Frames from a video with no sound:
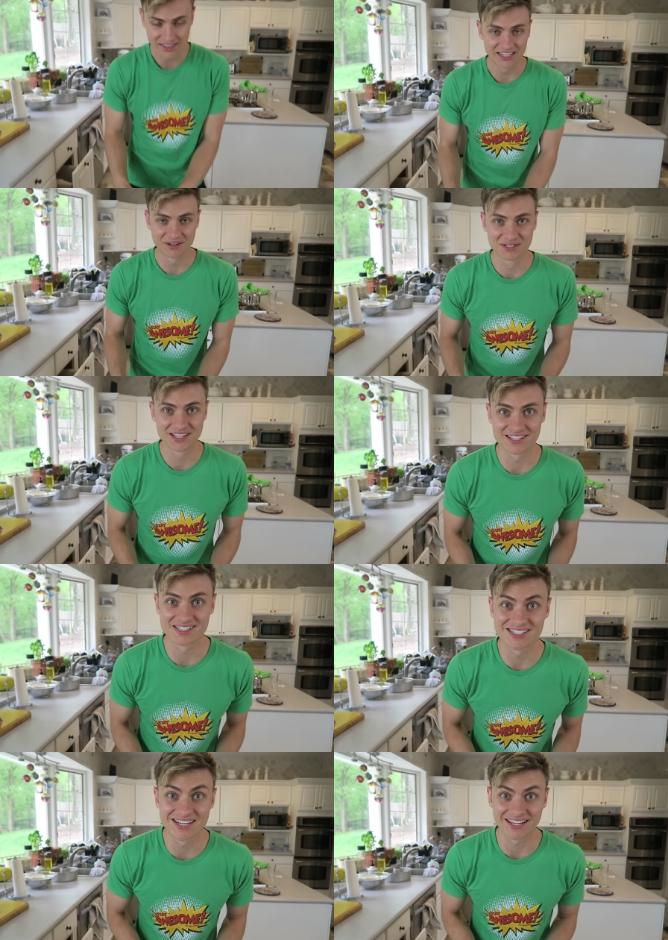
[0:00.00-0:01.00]
I thought that was gonna
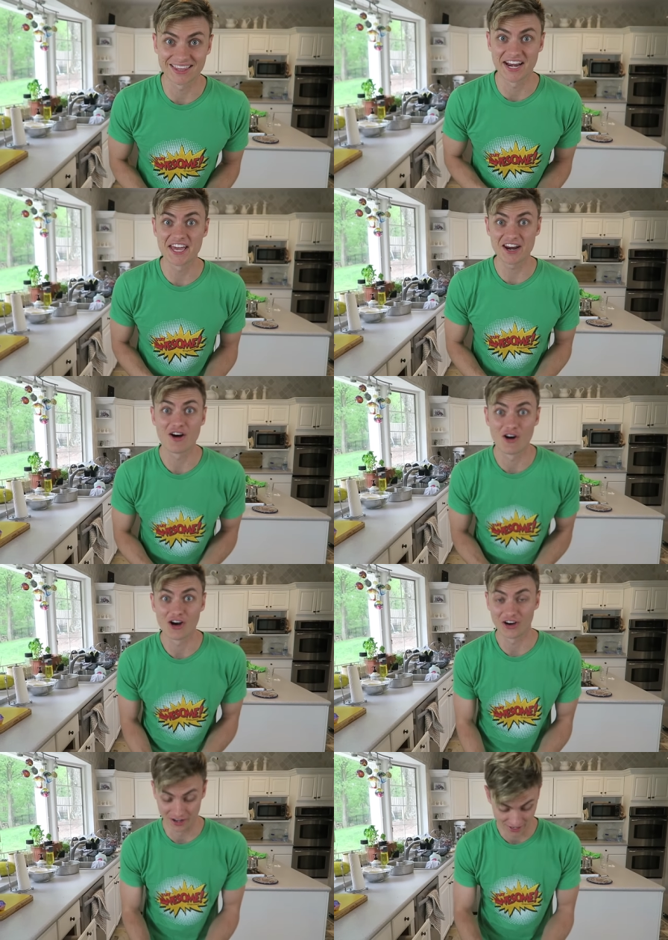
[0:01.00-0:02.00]
stick. That hit
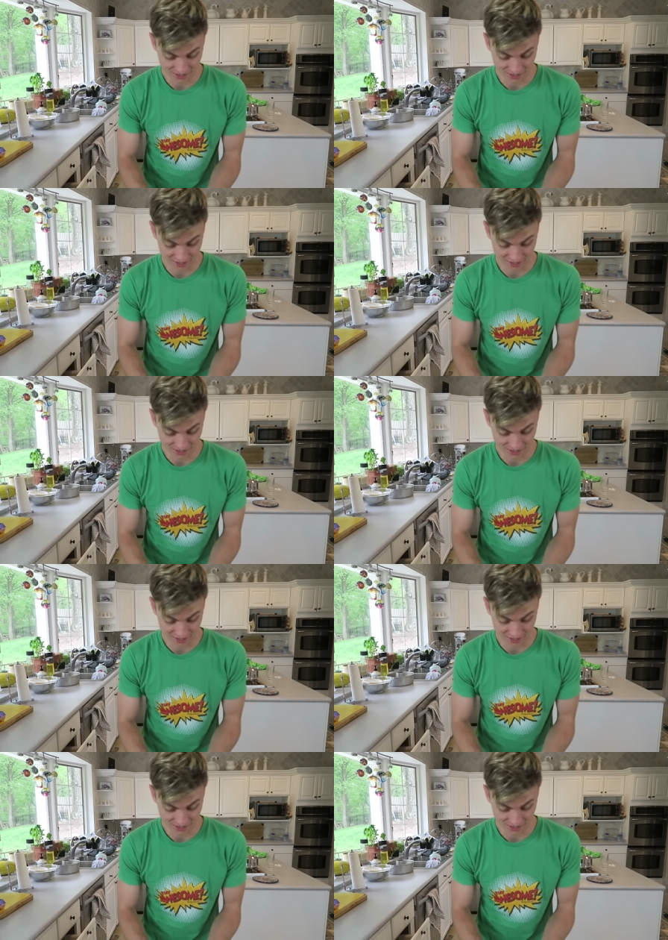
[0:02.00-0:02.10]
hard.